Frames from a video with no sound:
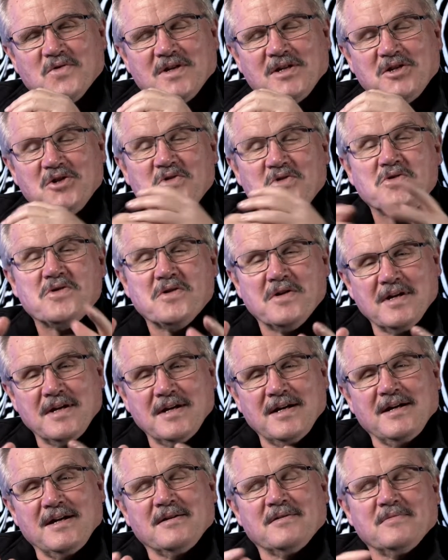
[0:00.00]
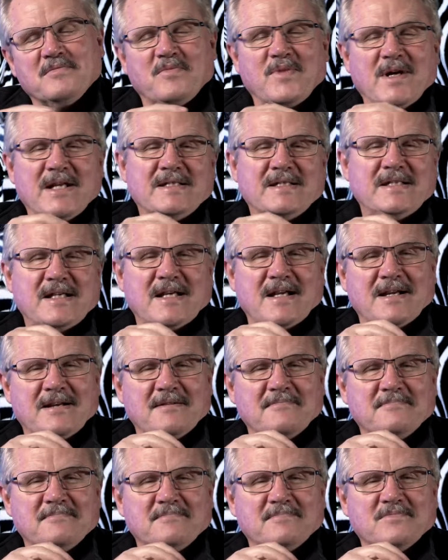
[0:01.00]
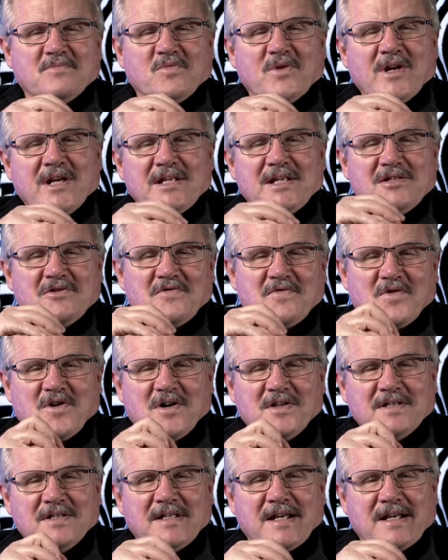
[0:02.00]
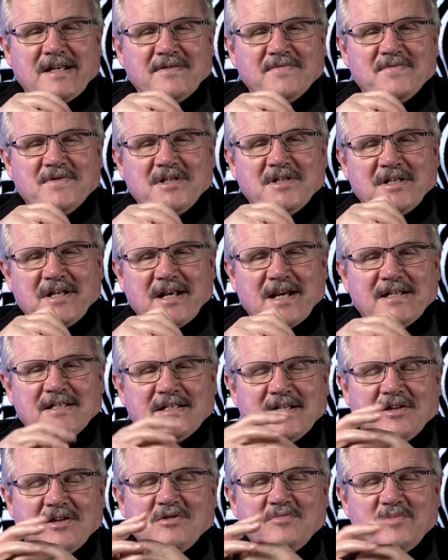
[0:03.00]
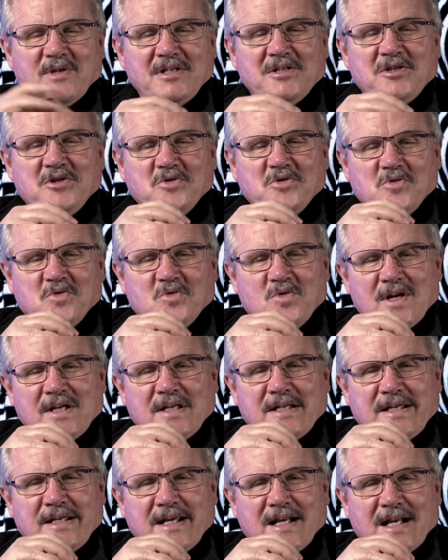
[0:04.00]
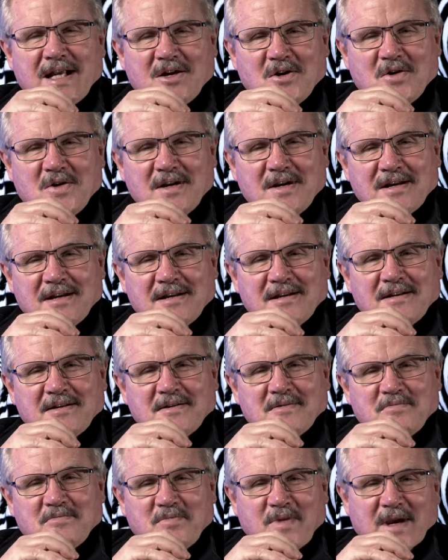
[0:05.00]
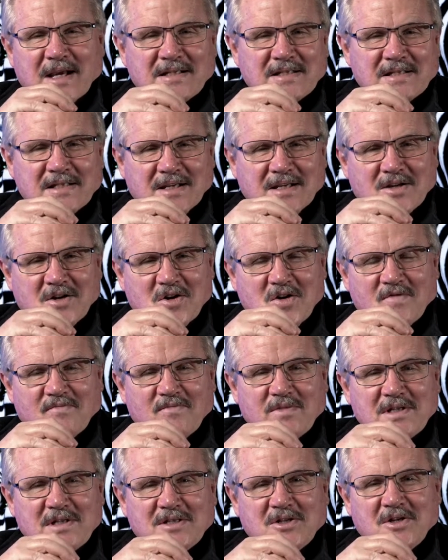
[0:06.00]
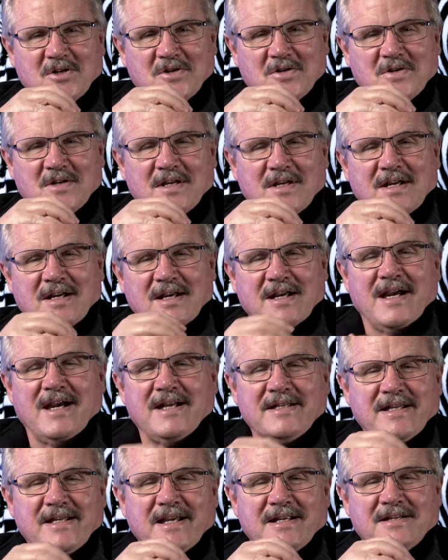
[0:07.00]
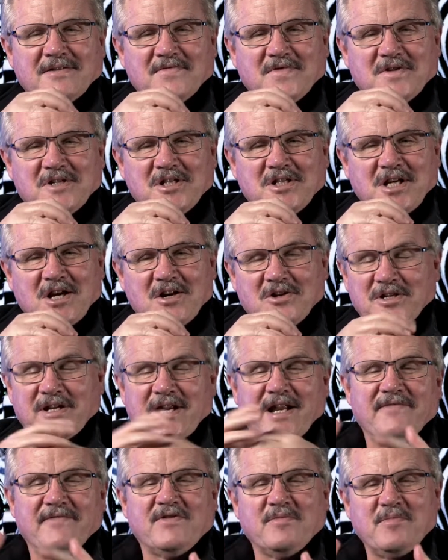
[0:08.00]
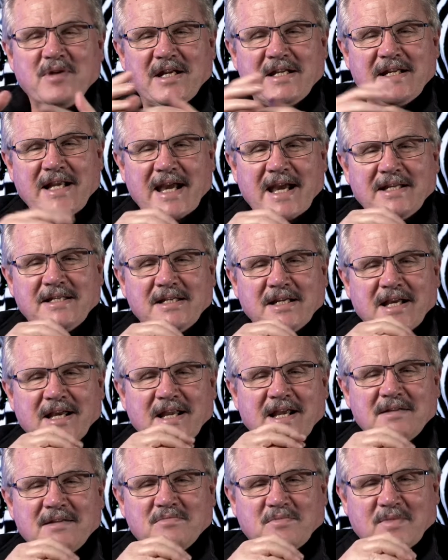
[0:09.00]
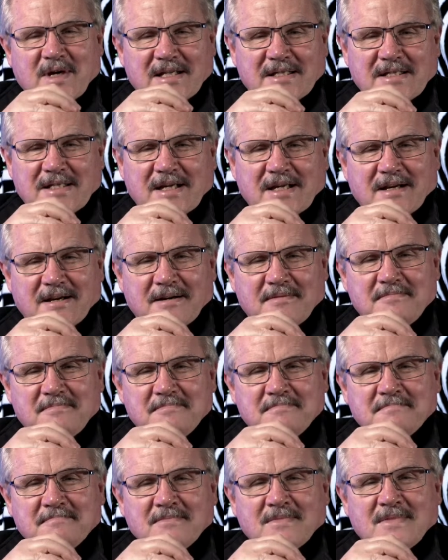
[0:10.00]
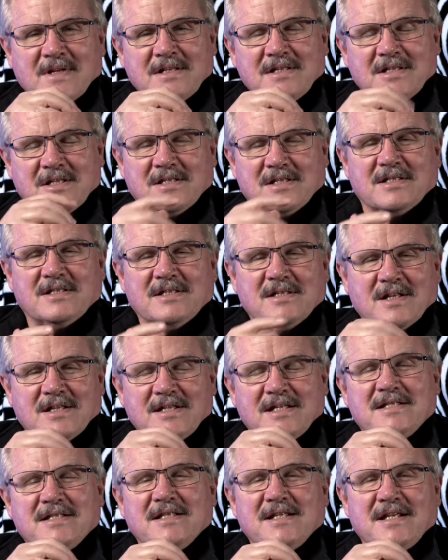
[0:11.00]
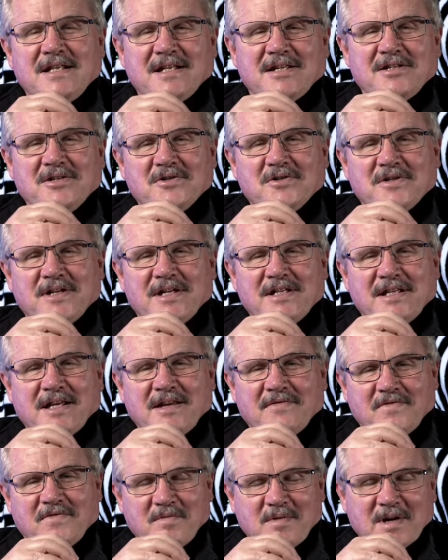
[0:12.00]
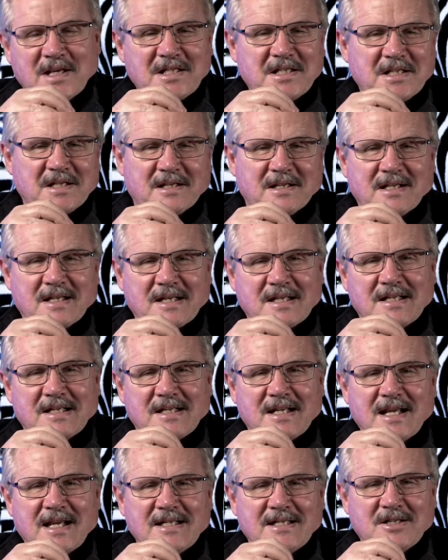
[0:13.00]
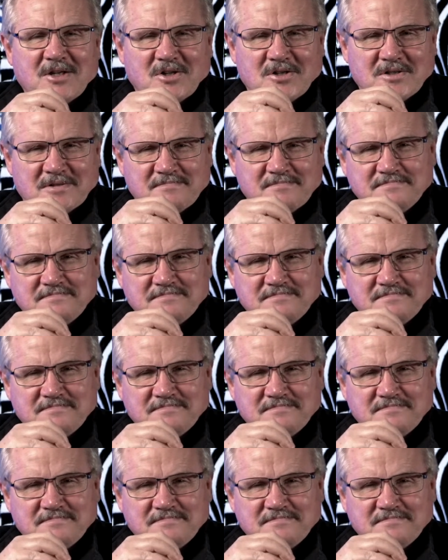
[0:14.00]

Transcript: youth, but we're going to do Father's Day gifts today, so there'll be 2 1-kilo packs of biltong at the end of the show. You don't have to be a dad to get it, but just listen in and you'll get the information later on.